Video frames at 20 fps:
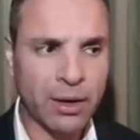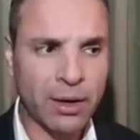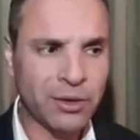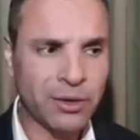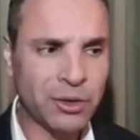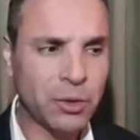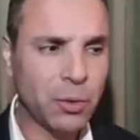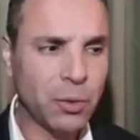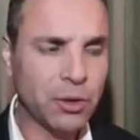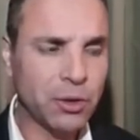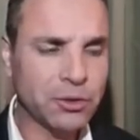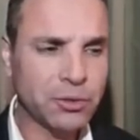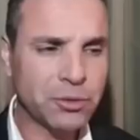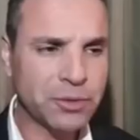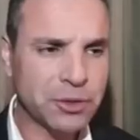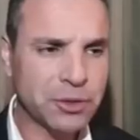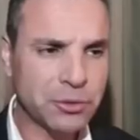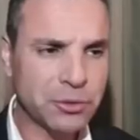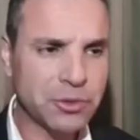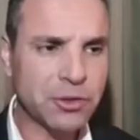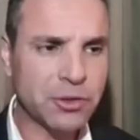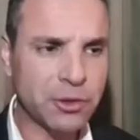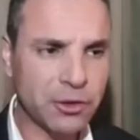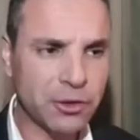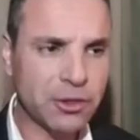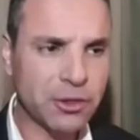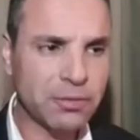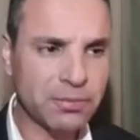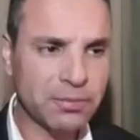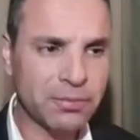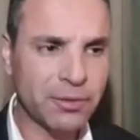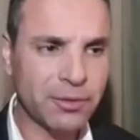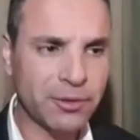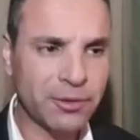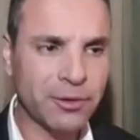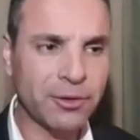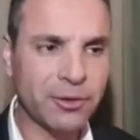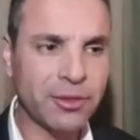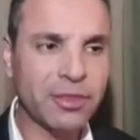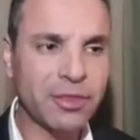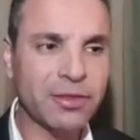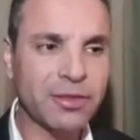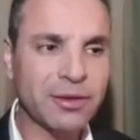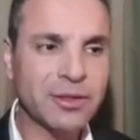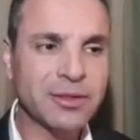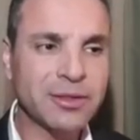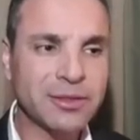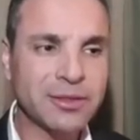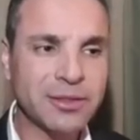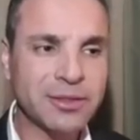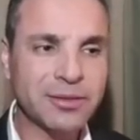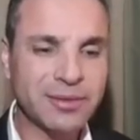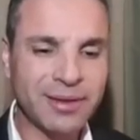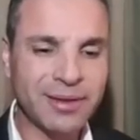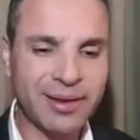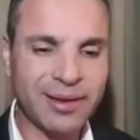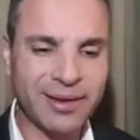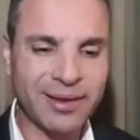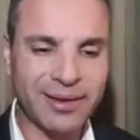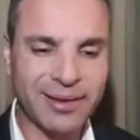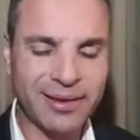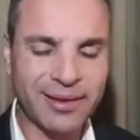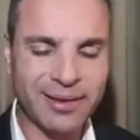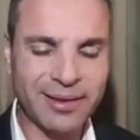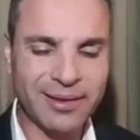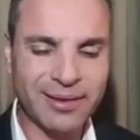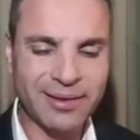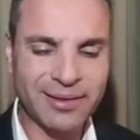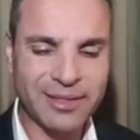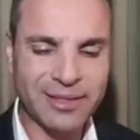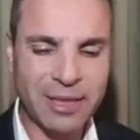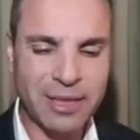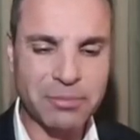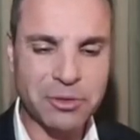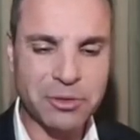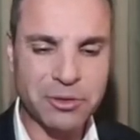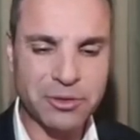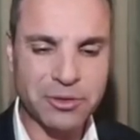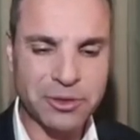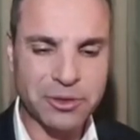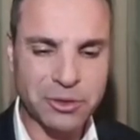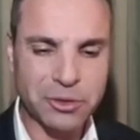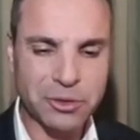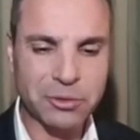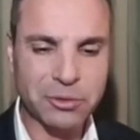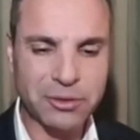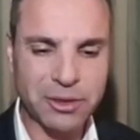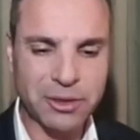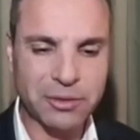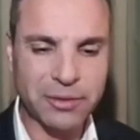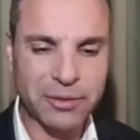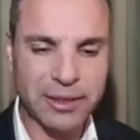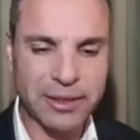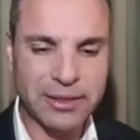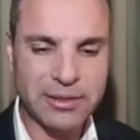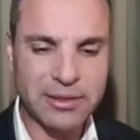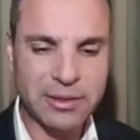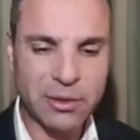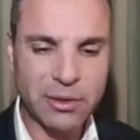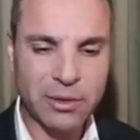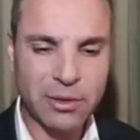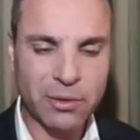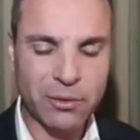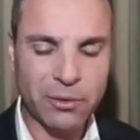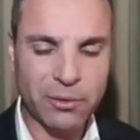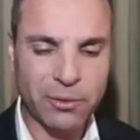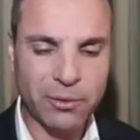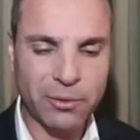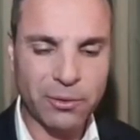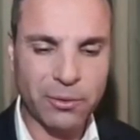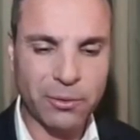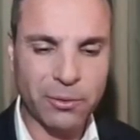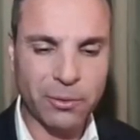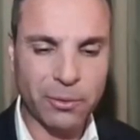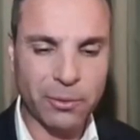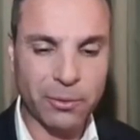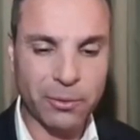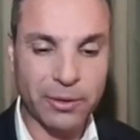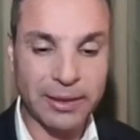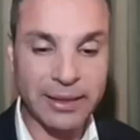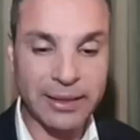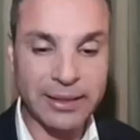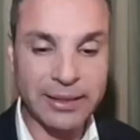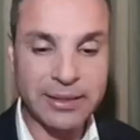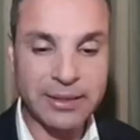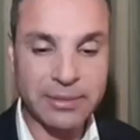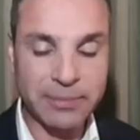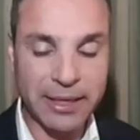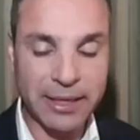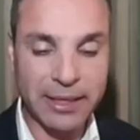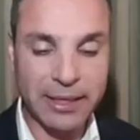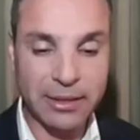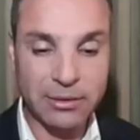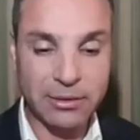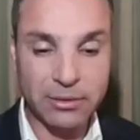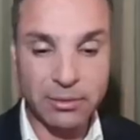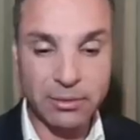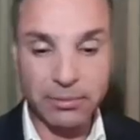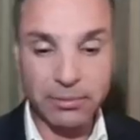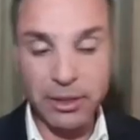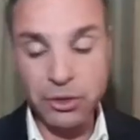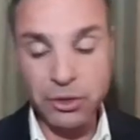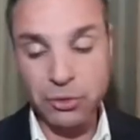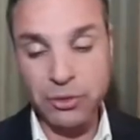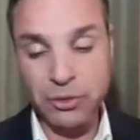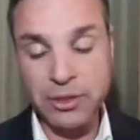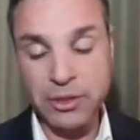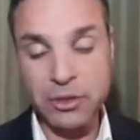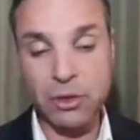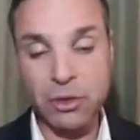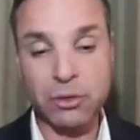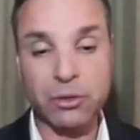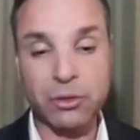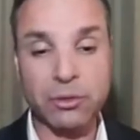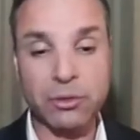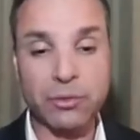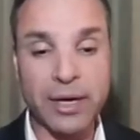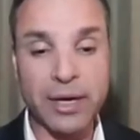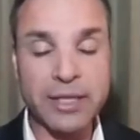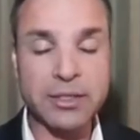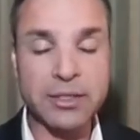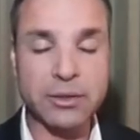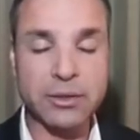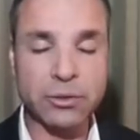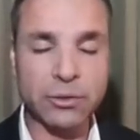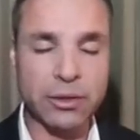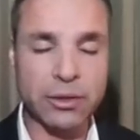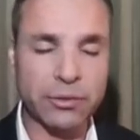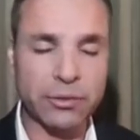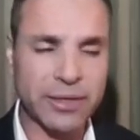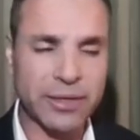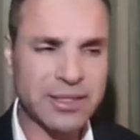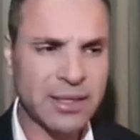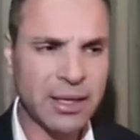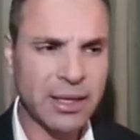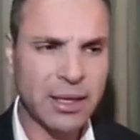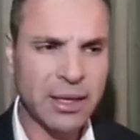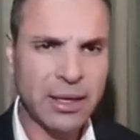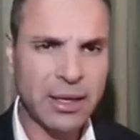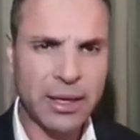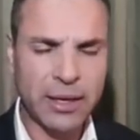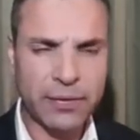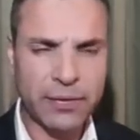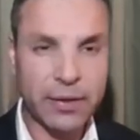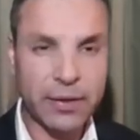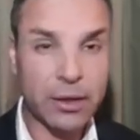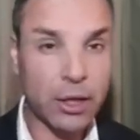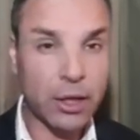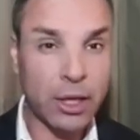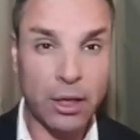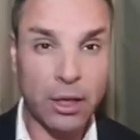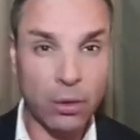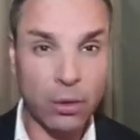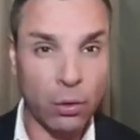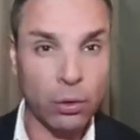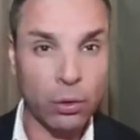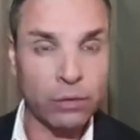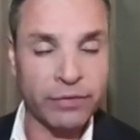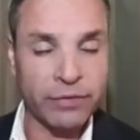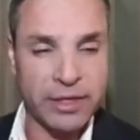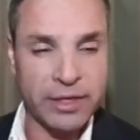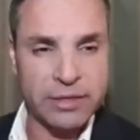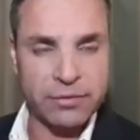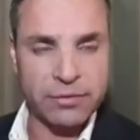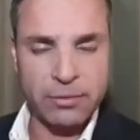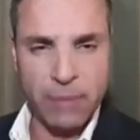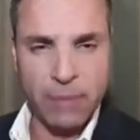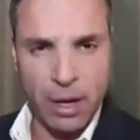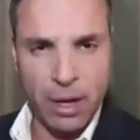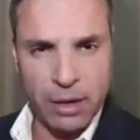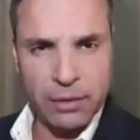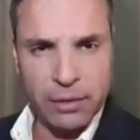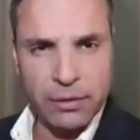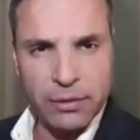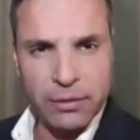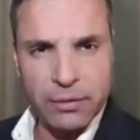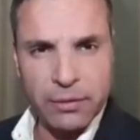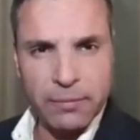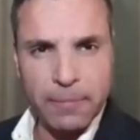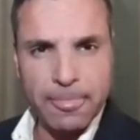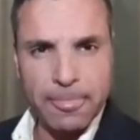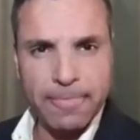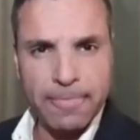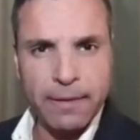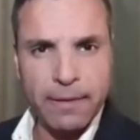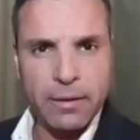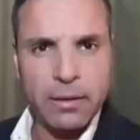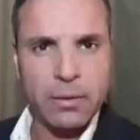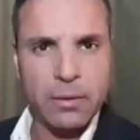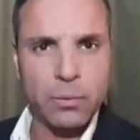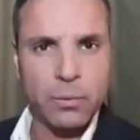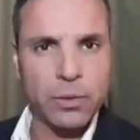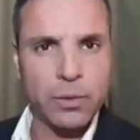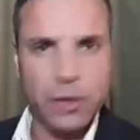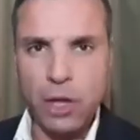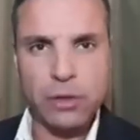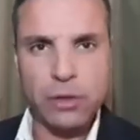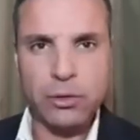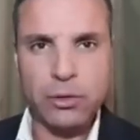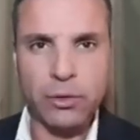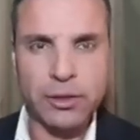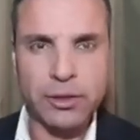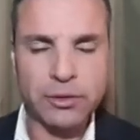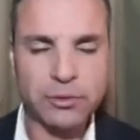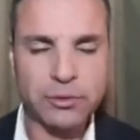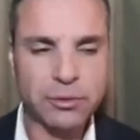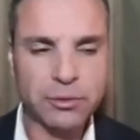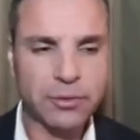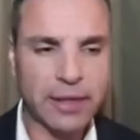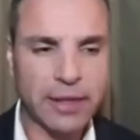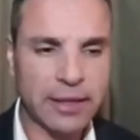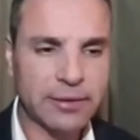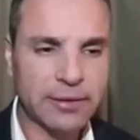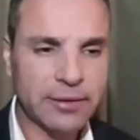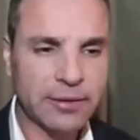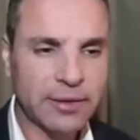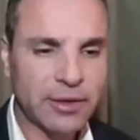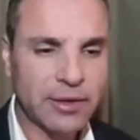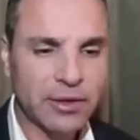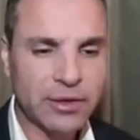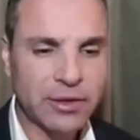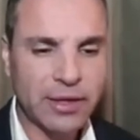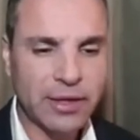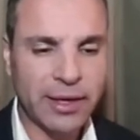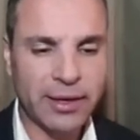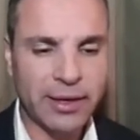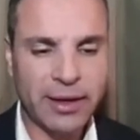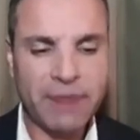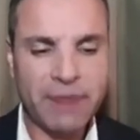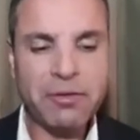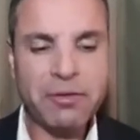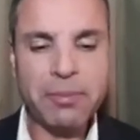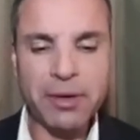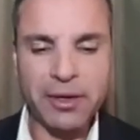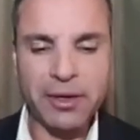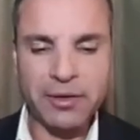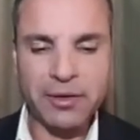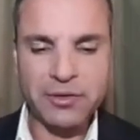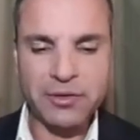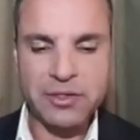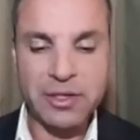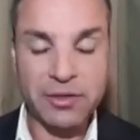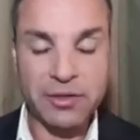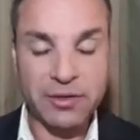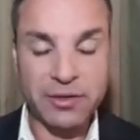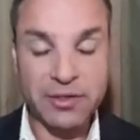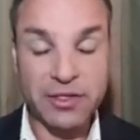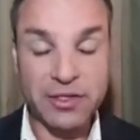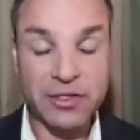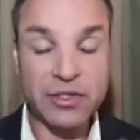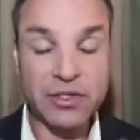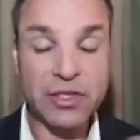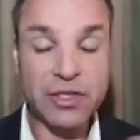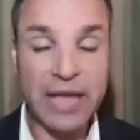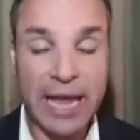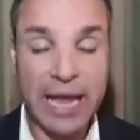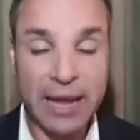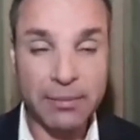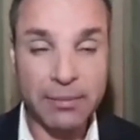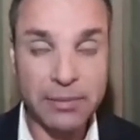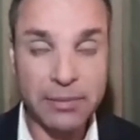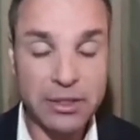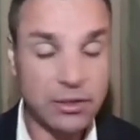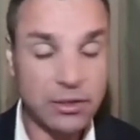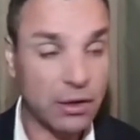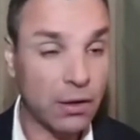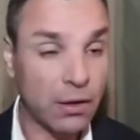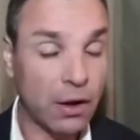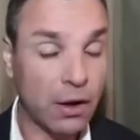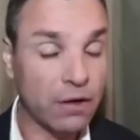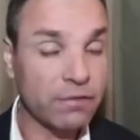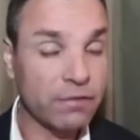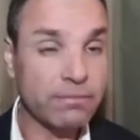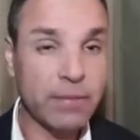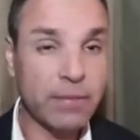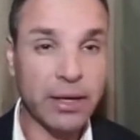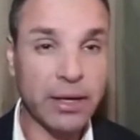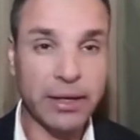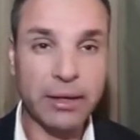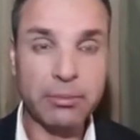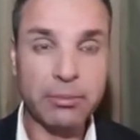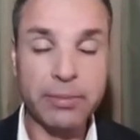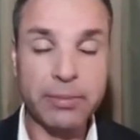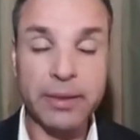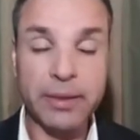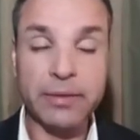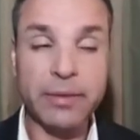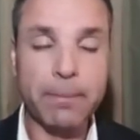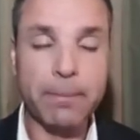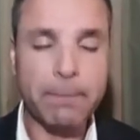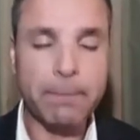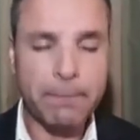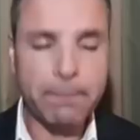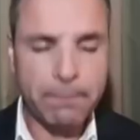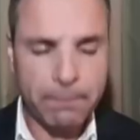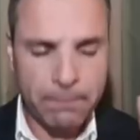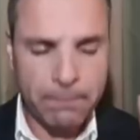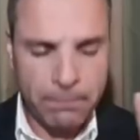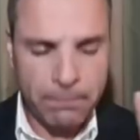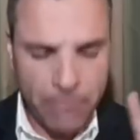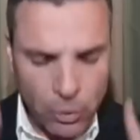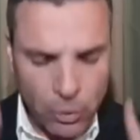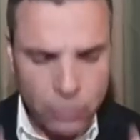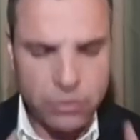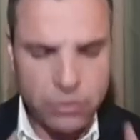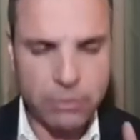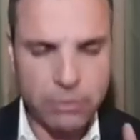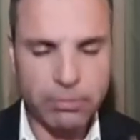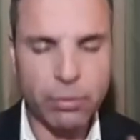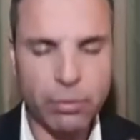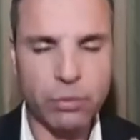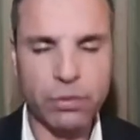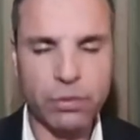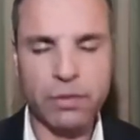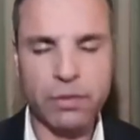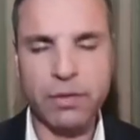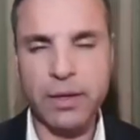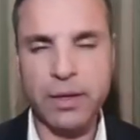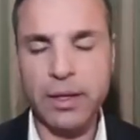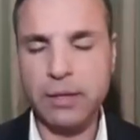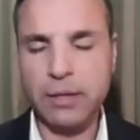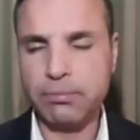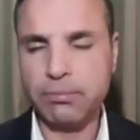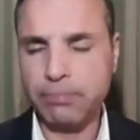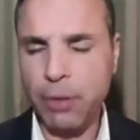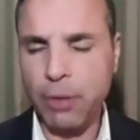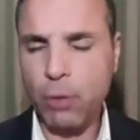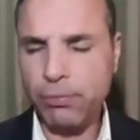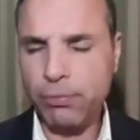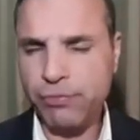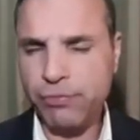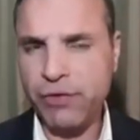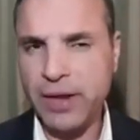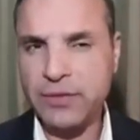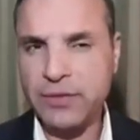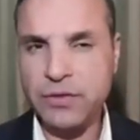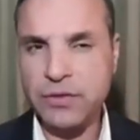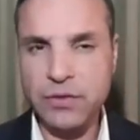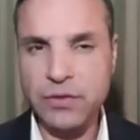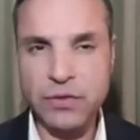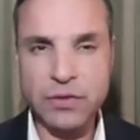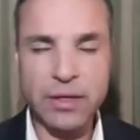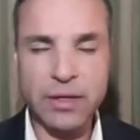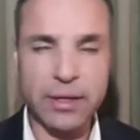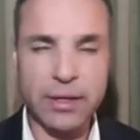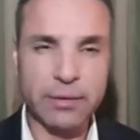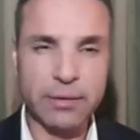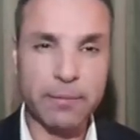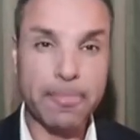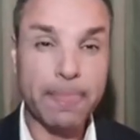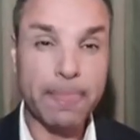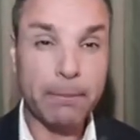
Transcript: You want to reduce Earth temperature in 2 degrees, or at least make sure it's not going to rise in 2 degrees, and then kill all of us from hunger? We're not going to do that. And everybody understands there's a scam. It's a lot of money. But the most important thing, and Pope Francis said